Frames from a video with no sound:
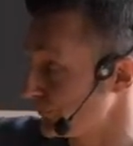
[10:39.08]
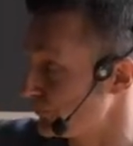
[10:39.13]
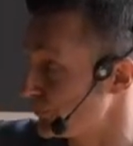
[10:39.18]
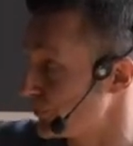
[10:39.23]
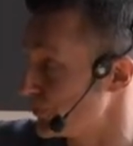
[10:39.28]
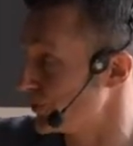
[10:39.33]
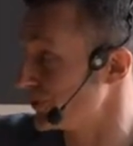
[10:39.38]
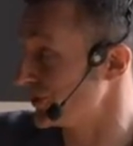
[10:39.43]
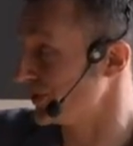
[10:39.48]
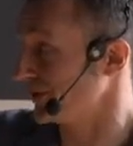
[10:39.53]

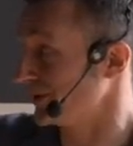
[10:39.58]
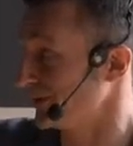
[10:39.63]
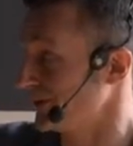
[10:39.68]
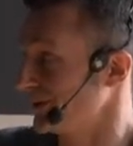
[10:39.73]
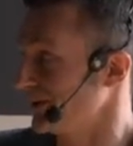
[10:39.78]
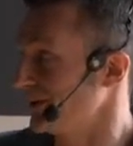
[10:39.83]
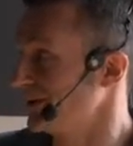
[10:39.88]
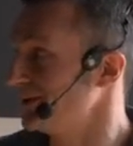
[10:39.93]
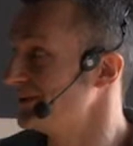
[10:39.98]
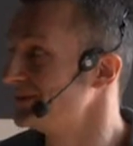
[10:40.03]
for
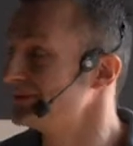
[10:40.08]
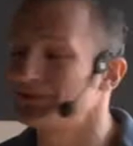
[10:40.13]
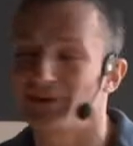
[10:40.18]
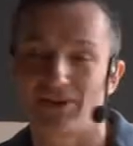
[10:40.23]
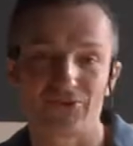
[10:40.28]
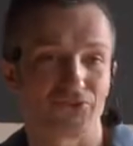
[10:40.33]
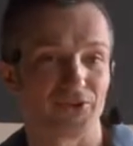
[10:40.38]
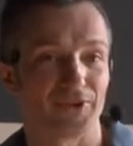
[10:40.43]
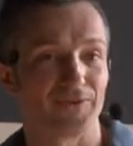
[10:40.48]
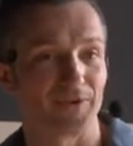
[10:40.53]

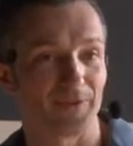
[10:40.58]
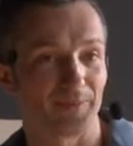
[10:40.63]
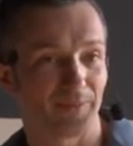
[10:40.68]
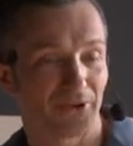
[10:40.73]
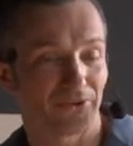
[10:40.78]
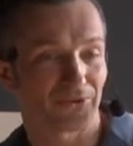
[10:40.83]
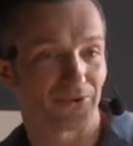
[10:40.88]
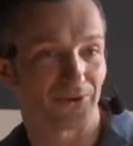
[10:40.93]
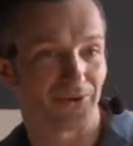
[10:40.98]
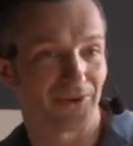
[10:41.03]
achieving
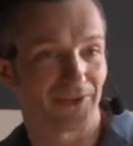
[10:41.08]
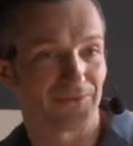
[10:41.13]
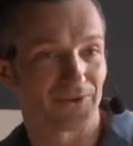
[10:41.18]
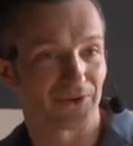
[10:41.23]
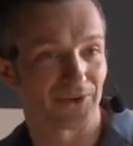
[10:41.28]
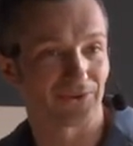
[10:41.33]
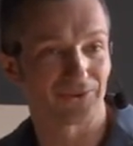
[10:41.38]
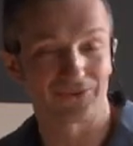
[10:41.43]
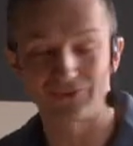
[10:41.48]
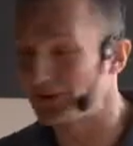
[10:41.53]
better
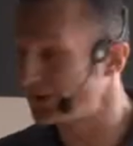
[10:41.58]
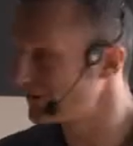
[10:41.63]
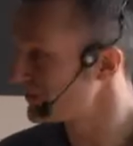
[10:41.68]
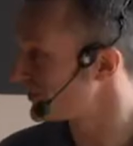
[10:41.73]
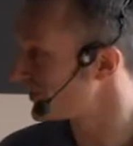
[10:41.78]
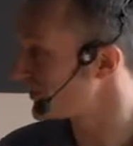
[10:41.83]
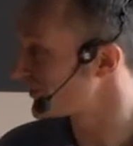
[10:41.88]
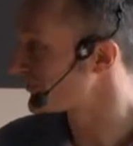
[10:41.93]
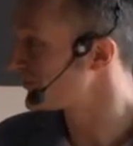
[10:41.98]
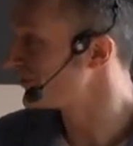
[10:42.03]
living
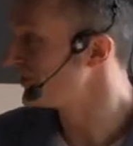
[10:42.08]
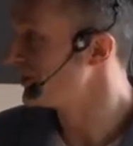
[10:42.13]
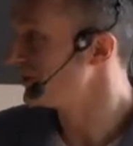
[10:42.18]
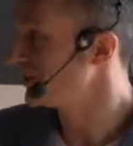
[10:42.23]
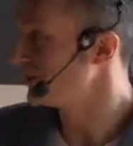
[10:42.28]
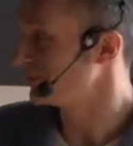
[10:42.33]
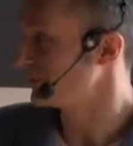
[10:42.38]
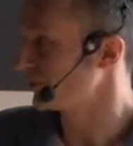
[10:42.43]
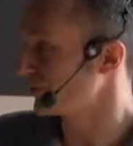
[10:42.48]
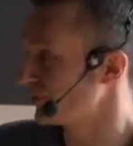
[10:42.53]
standards
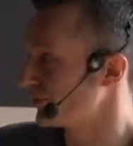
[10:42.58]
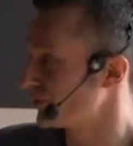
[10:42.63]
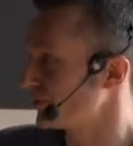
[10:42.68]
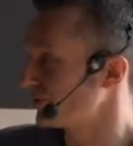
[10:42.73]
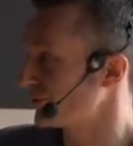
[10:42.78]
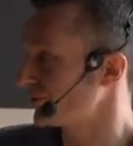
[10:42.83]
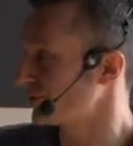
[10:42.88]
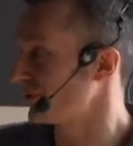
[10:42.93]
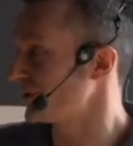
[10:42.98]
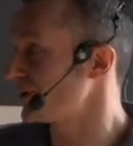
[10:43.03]

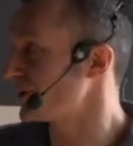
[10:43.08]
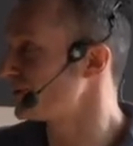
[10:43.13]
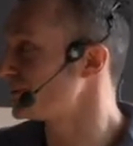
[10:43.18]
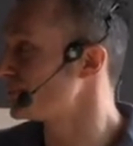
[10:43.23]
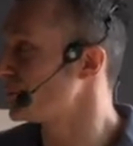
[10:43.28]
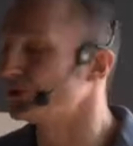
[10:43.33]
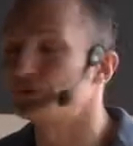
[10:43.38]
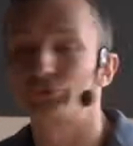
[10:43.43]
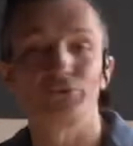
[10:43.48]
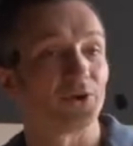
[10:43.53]
because they
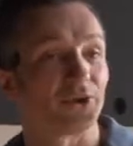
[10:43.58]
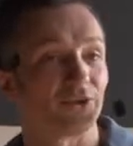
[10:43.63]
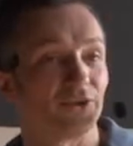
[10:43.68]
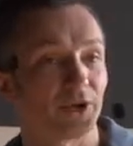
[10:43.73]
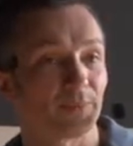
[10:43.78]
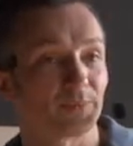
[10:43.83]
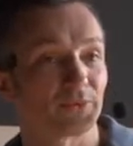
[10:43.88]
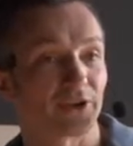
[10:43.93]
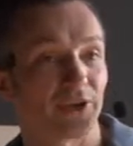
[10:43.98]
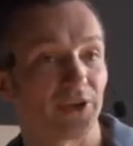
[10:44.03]
want to
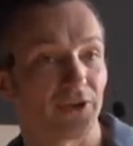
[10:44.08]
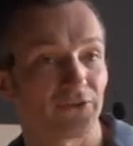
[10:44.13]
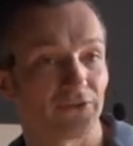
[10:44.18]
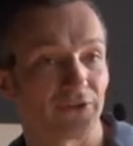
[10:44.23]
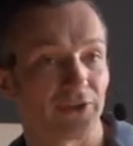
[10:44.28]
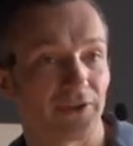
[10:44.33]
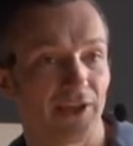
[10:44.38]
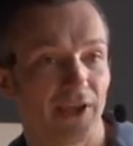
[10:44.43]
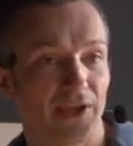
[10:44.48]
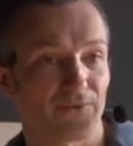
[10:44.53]
adopt
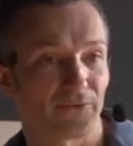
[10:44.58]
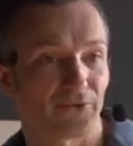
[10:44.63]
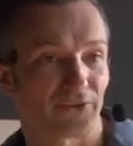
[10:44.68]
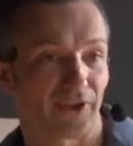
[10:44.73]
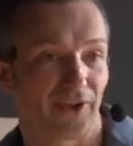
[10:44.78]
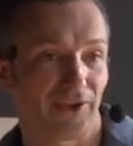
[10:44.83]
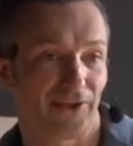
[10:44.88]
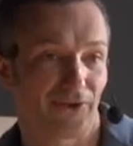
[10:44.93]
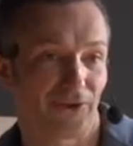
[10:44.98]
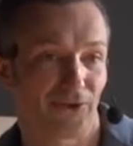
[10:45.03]
healthy
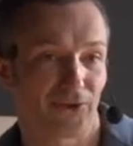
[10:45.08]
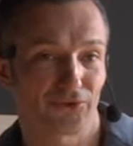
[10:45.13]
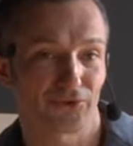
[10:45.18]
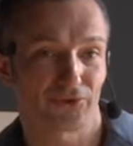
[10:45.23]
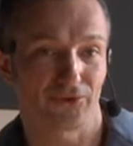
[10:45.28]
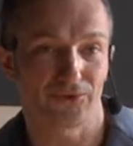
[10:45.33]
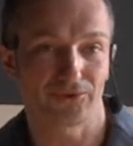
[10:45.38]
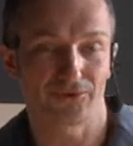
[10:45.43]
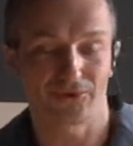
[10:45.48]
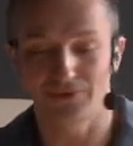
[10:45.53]
lifestyle
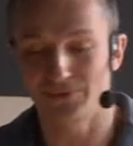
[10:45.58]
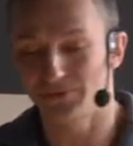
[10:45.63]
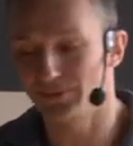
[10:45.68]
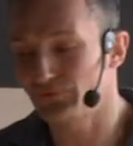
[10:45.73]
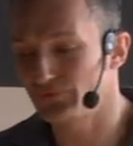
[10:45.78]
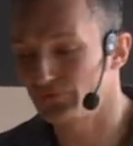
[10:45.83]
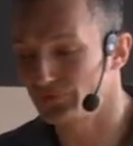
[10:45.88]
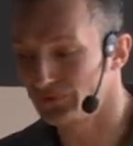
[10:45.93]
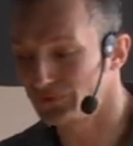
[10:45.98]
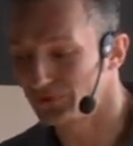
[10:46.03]
also. So
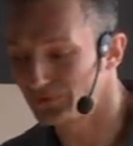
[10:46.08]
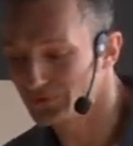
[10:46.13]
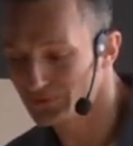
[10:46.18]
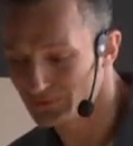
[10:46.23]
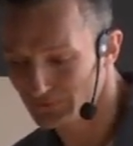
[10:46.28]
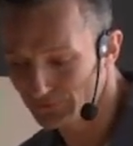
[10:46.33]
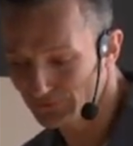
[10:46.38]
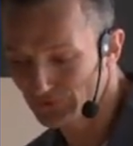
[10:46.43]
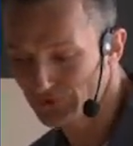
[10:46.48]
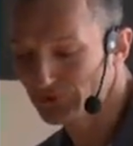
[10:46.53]
if
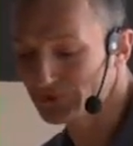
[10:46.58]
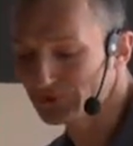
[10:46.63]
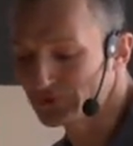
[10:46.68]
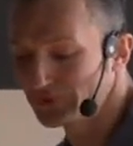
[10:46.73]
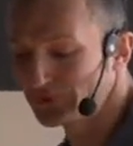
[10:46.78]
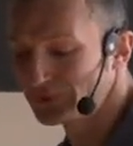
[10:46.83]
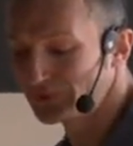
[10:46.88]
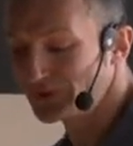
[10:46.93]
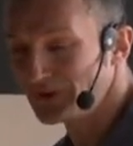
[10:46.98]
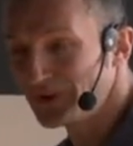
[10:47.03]
you feel
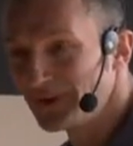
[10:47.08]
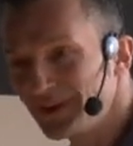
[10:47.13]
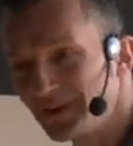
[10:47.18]
good,